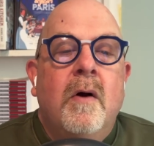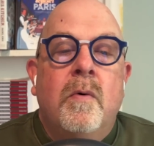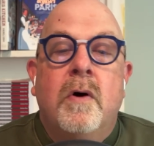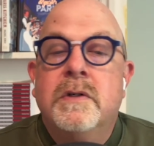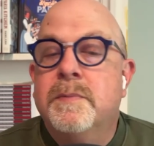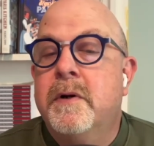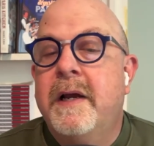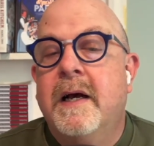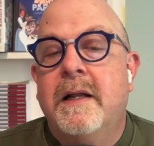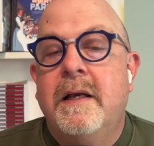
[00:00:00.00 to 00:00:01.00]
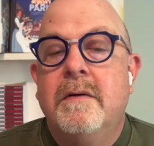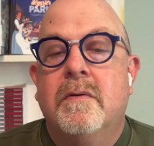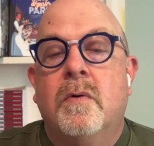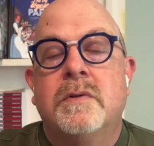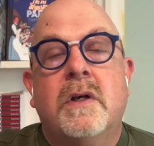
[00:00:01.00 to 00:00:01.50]
Rosemary honey,
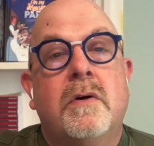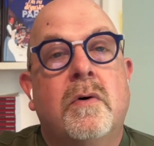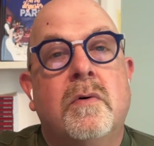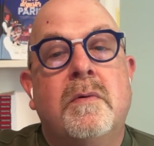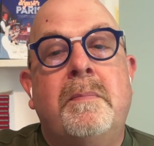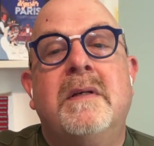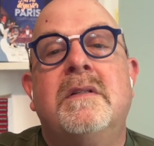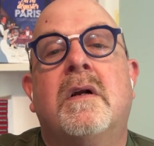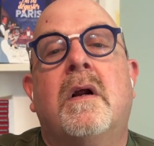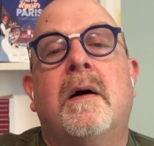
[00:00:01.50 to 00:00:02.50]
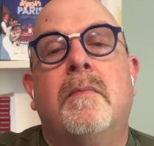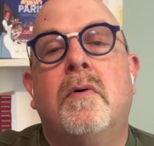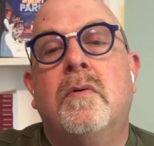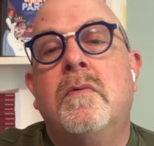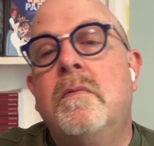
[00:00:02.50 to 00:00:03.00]
also called Miel de
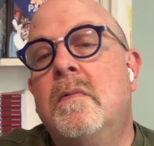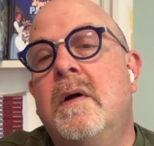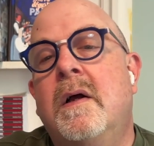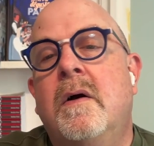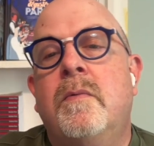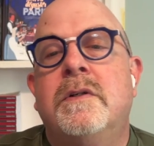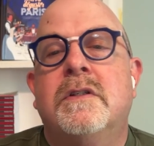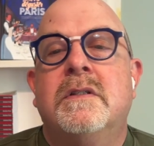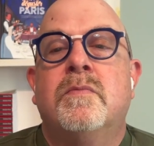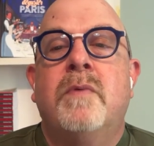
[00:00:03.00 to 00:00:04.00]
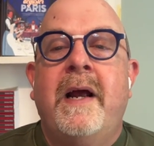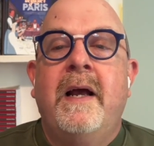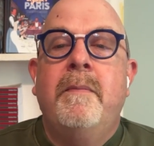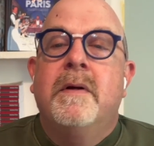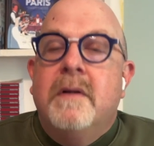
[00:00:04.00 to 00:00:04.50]
Rameau, which is
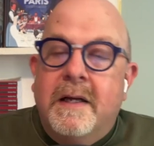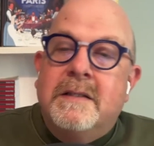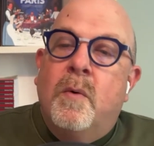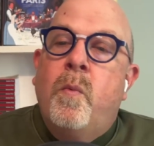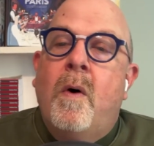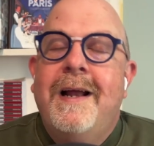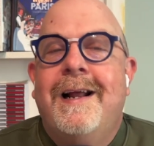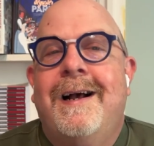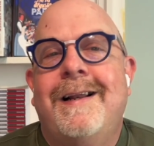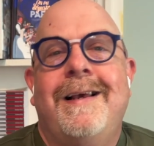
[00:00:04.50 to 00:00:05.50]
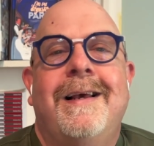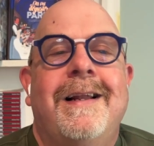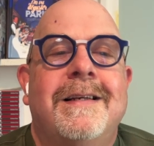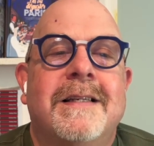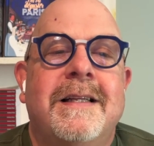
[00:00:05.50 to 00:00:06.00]
rare, but it's a white honey and
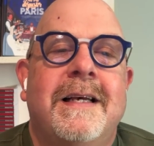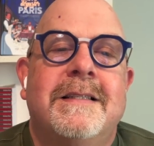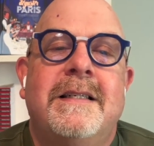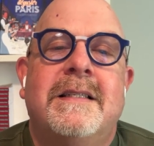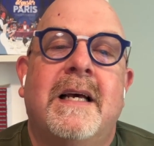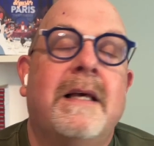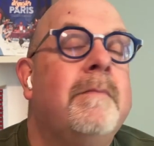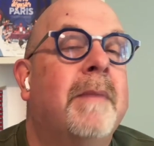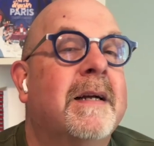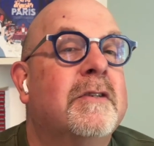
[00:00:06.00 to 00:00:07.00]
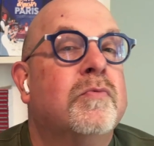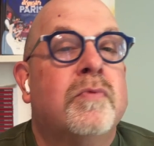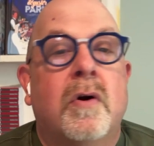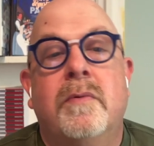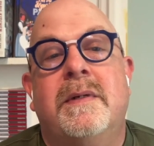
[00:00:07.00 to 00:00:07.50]
has a legacy dating back to
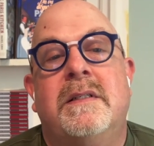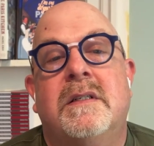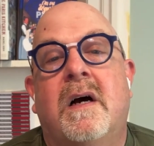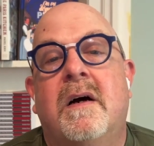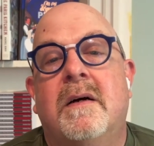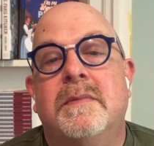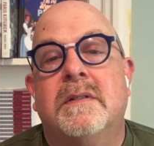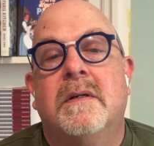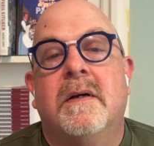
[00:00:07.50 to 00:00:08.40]
Roman times.